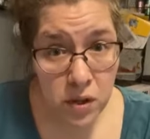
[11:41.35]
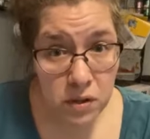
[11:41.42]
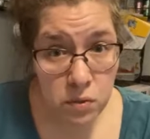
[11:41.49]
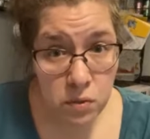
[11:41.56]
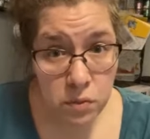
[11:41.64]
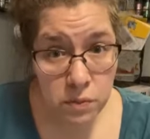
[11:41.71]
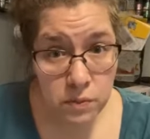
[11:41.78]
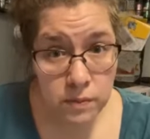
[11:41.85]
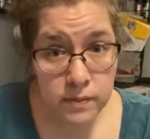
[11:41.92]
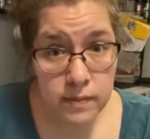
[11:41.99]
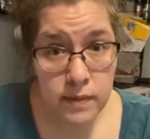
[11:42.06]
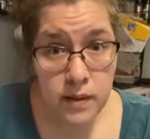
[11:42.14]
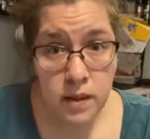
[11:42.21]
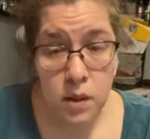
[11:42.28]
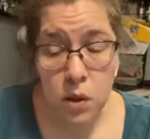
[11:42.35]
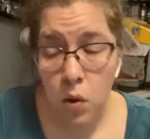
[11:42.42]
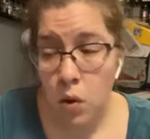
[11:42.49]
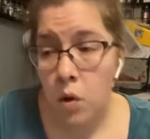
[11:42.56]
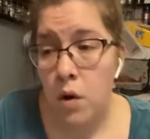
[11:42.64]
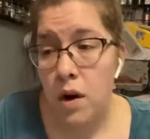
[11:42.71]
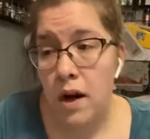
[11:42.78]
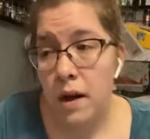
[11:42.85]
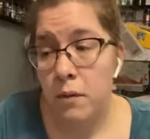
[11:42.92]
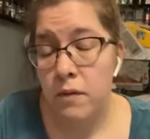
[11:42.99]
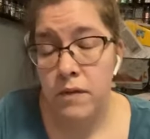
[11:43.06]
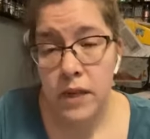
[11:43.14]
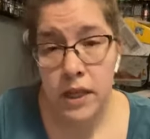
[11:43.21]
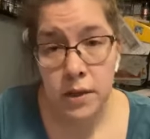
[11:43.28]
you or I will
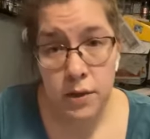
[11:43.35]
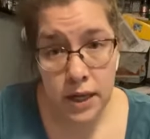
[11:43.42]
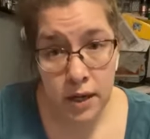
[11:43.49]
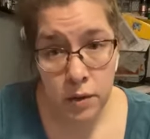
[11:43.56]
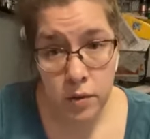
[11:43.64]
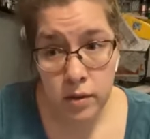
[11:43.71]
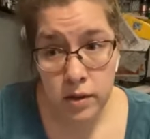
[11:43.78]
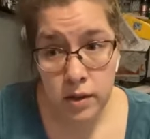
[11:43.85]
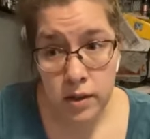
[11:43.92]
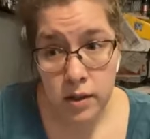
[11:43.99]
figure it out